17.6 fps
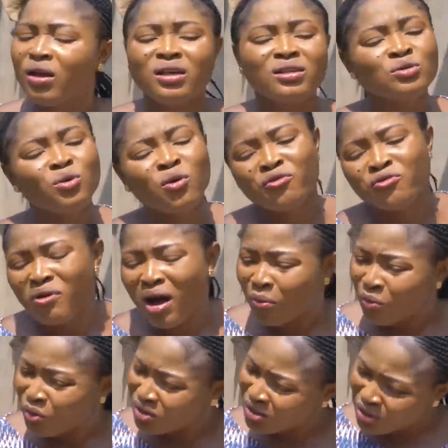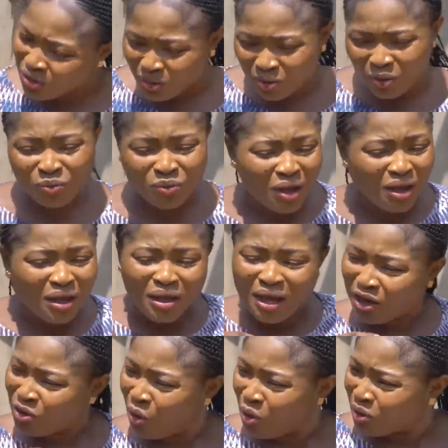It's not foul, but you
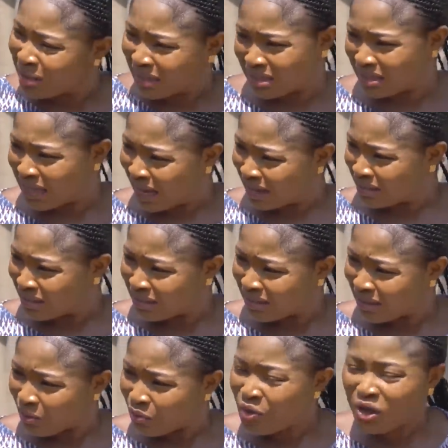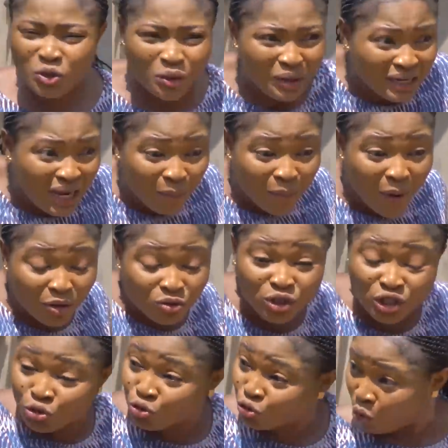don't understand. No, you're talking about
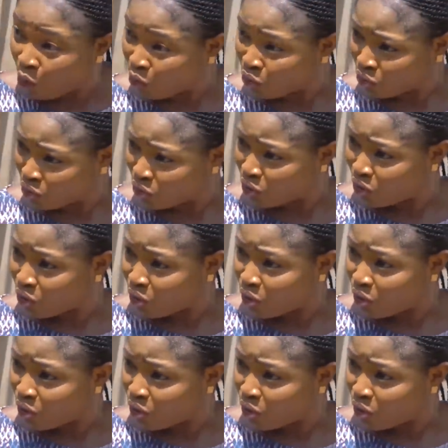the throne.